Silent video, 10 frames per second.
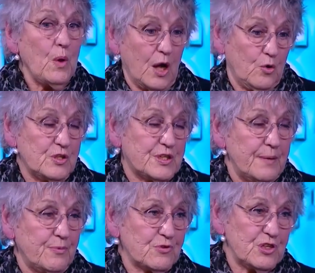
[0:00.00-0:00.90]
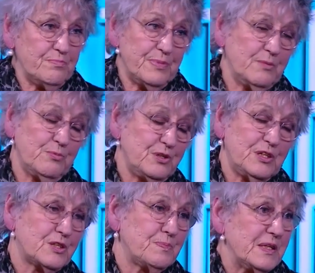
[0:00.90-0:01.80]
Well, I could say bullshit, but it
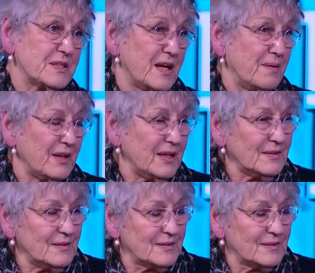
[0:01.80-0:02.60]
would just be the same thing.